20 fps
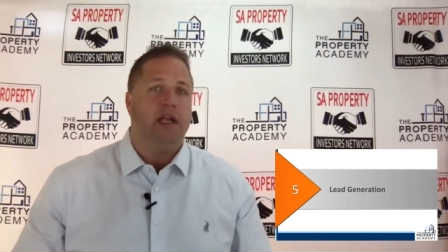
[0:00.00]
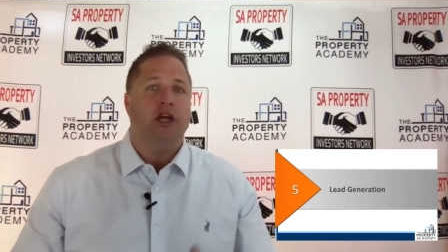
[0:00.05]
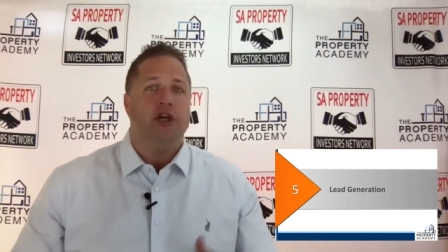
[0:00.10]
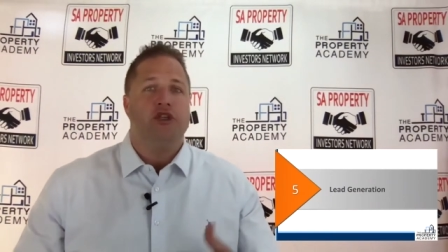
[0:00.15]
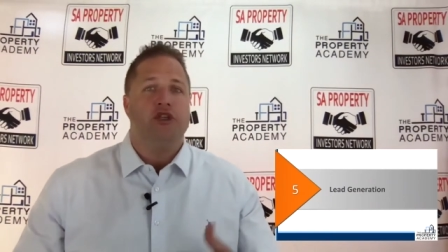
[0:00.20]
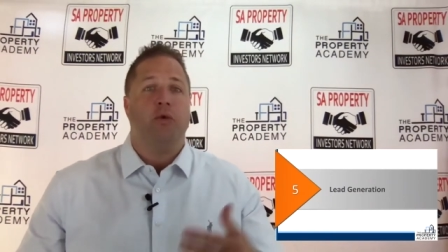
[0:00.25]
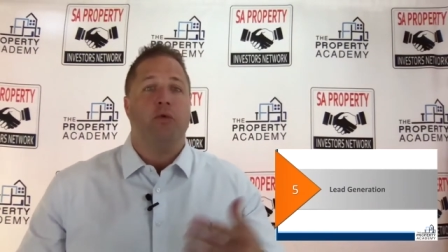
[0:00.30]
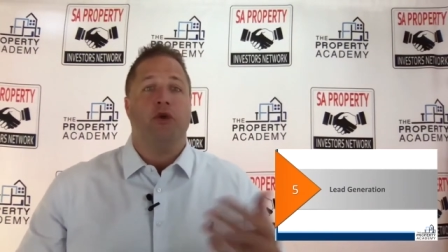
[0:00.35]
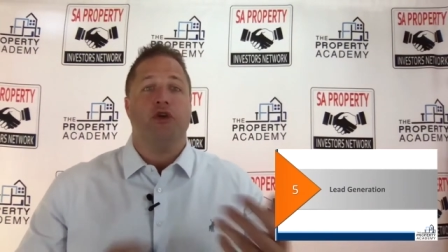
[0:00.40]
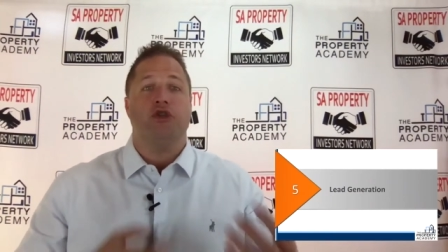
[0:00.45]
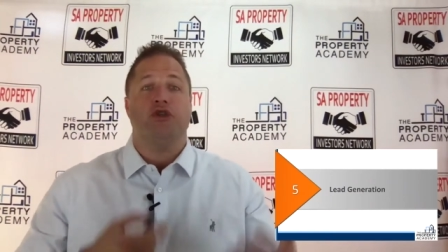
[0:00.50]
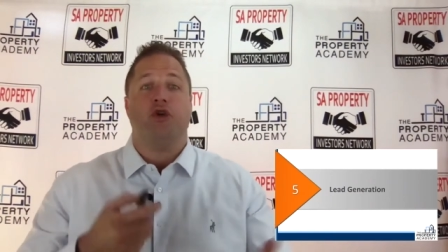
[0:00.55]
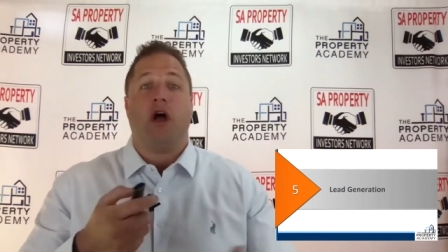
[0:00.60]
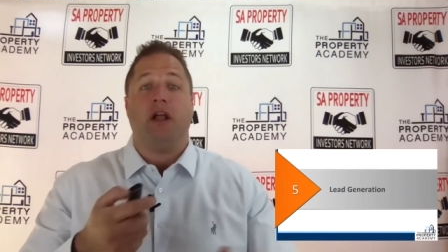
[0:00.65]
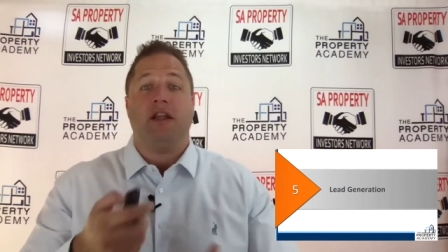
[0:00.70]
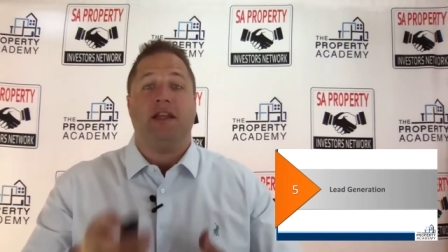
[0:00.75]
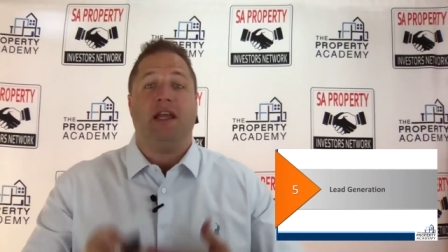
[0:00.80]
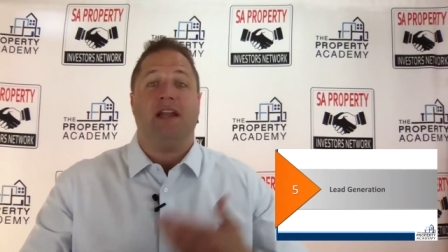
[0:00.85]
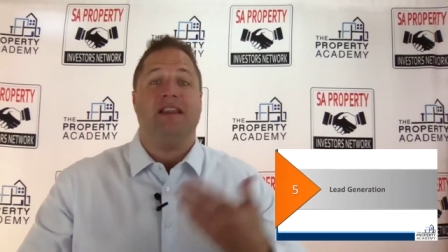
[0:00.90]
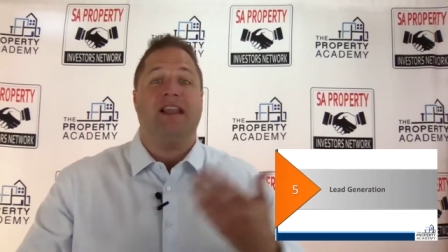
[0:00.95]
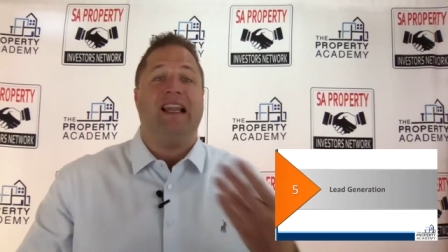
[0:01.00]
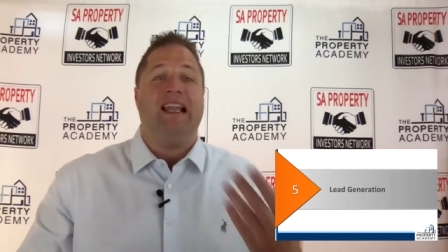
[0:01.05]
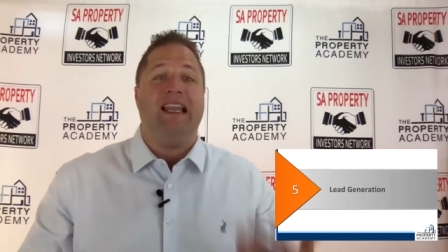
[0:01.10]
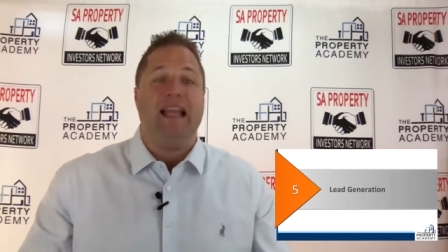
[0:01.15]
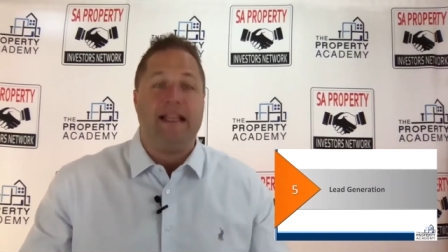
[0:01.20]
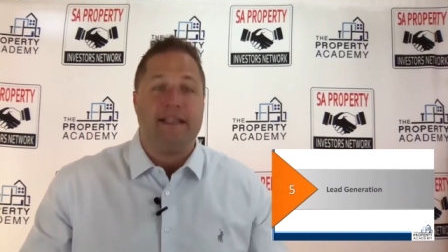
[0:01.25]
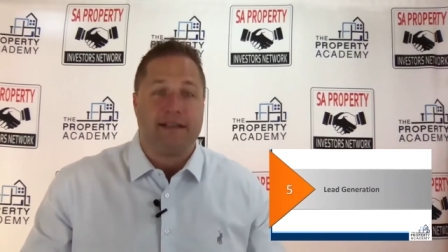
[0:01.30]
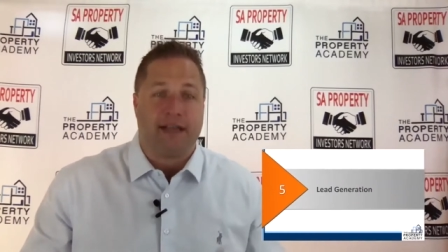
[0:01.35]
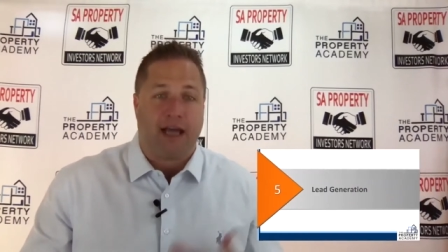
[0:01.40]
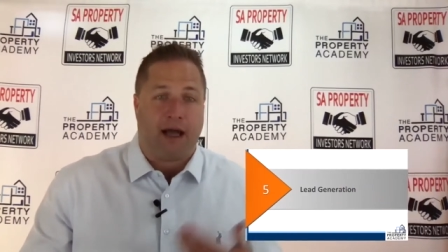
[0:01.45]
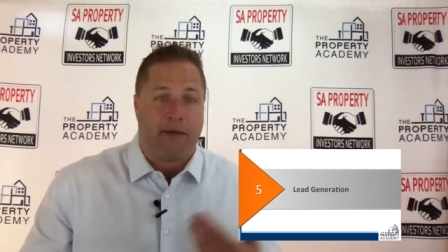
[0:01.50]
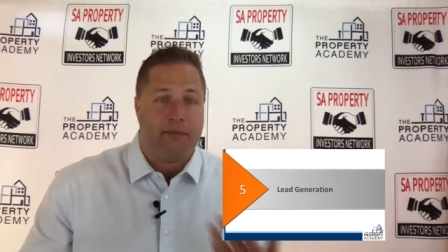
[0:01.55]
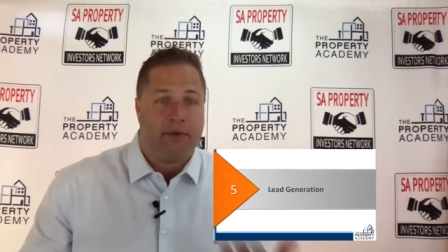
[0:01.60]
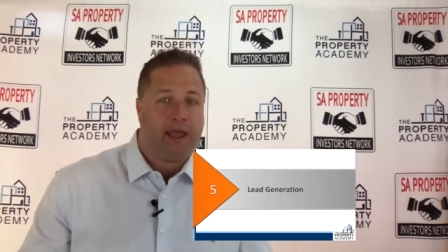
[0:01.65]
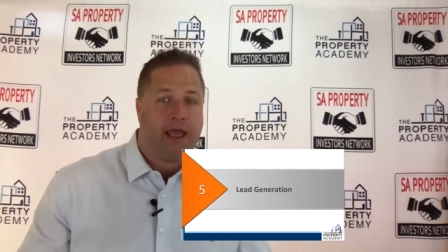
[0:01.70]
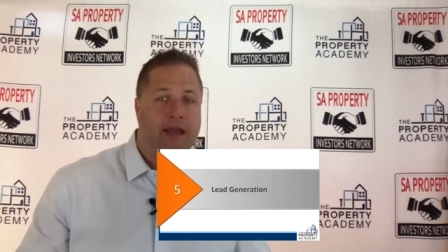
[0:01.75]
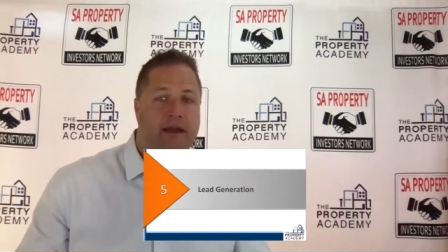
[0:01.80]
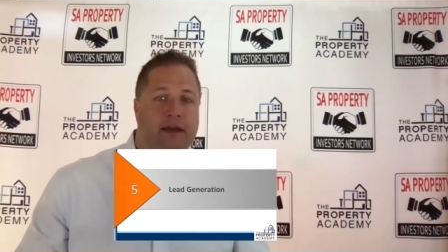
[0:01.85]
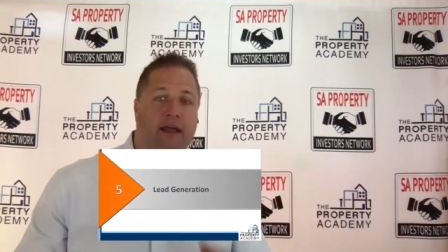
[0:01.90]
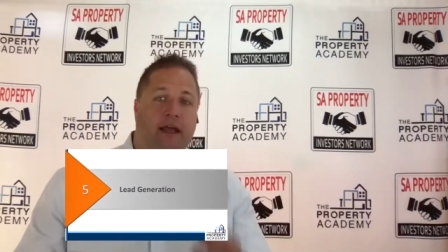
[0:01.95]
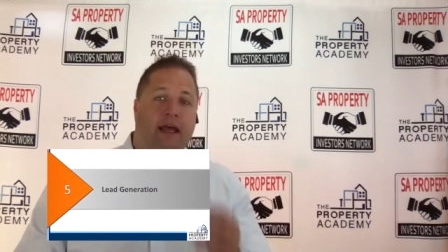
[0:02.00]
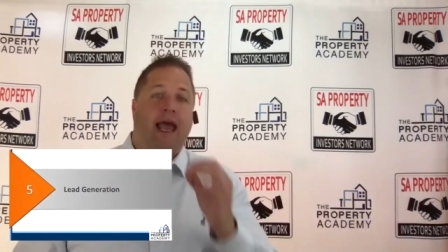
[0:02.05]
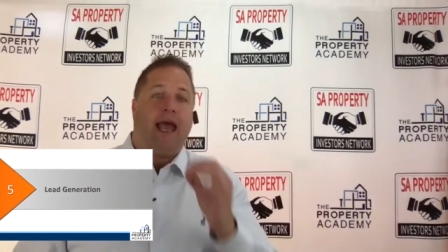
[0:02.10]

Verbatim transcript: So we'll start getting the leads coming in,